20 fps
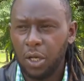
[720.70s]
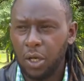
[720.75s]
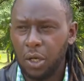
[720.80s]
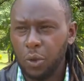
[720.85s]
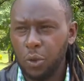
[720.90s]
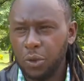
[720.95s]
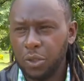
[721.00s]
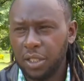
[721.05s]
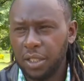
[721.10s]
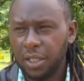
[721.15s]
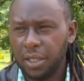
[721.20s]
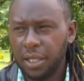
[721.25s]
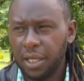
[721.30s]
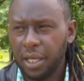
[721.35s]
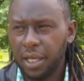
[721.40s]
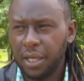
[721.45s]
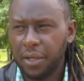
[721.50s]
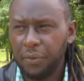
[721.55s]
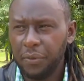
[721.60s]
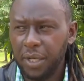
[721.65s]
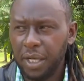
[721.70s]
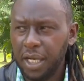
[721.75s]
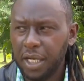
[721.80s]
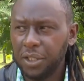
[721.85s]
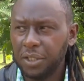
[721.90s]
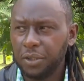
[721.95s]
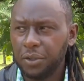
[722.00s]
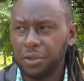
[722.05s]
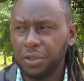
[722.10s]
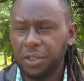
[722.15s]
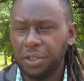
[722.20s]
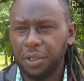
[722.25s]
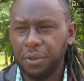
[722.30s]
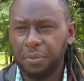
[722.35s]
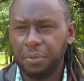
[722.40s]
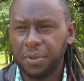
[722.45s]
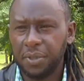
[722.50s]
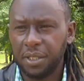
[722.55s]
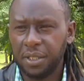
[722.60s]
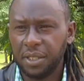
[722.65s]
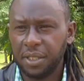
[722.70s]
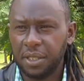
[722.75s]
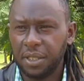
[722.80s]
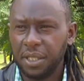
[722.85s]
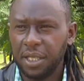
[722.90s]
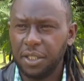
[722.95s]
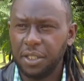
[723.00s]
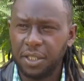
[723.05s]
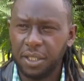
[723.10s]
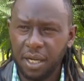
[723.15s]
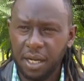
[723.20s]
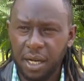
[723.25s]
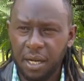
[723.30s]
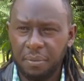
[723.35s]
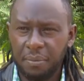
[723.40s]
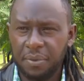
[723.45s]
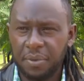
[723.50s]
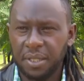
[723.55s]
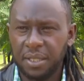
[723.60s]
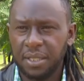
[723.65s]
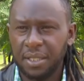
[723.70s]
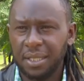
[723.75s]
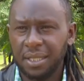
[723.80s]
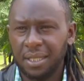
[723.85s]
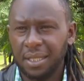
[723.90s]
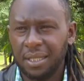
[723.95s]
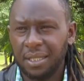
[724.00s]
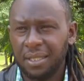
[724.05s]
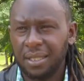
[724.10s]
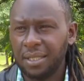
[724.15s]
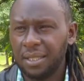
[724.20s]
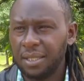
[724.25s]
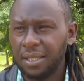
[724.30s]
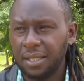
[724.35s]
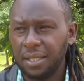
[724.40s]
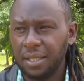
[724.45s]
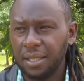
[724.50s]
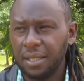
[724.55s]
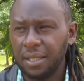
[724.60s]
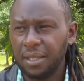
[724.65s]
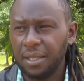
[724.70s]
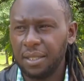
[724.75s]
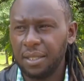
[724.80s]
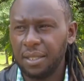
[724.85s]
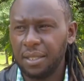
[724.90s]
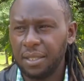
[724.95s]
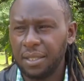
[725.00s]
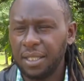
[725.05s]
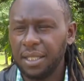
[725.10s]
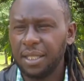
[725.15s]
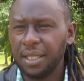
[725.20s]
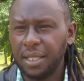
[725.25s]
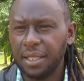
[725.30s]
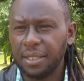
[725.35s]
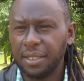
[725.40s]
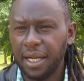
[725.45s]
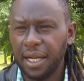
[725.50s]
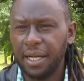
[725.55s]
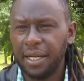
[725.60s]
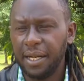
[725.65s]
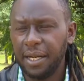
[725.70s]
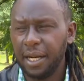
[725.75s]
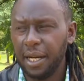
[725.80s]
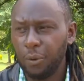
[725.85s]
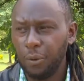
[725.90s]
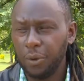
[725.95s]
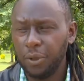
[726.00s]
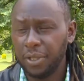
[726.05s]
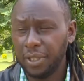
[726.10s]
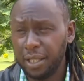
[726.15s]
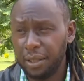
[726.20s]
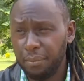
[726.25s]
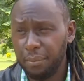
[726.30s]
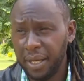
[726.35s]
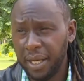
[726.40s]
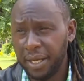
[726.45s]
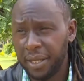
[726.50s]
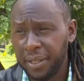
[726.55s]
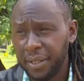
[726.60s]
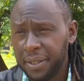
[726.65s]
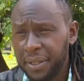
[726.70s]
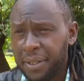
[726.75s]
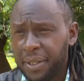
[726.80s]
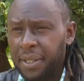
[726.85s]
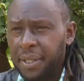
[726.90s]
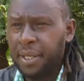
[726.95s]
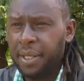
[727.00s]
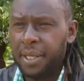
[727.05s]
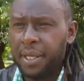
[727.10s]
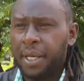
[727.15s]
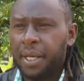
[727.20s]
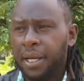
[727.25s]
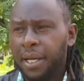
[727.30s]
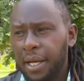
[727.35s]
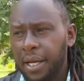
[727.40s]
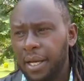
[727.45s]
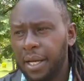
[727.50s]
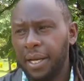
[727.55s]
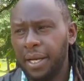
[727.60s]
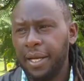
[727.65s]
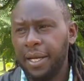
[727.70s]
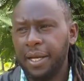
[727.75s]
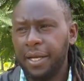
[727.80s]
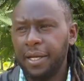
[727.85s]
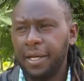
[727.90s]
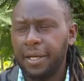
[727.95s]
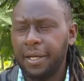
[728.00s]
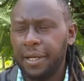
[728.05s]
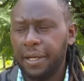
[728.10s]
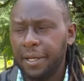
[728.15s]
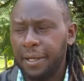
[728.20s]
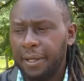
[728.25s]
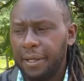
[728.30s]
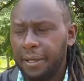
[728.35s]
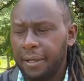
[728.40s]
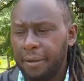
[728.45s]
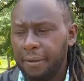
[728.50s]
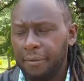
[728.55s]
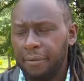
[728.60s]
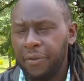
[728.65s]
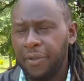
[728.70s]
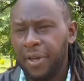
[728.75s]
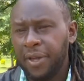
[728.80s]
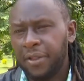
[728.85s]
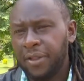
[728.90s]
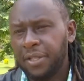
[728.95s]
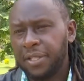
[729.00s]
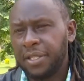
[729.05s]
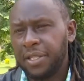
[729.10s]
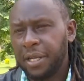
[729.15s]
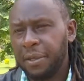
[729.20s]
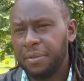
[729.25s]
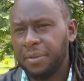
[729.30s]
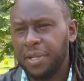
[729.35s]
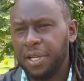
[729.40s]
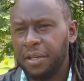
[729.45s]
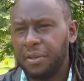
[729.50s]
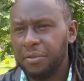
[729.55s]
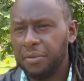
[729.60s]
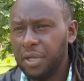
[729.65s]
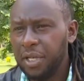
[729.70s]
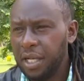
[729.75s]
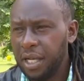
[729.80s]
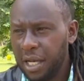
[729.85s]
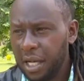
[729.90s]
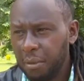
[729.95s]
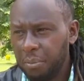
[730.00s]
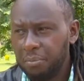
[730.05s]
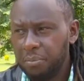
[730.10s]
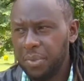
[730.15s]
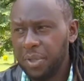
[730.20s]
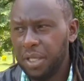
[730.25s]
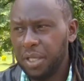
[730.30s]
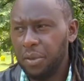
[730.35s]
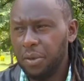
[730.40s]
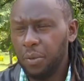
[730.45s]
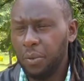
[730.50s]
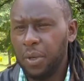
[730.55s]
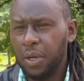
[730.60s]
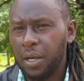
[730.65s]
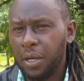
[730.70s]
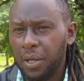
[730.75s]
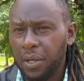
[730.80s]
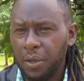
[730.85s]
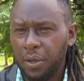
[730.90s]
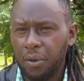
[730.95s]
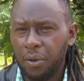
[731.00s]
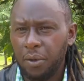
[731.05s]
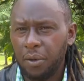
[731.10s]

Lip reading: losing the relationships, the jobs, just sick and tired, and I wanted better. And the other steps that really helped me were,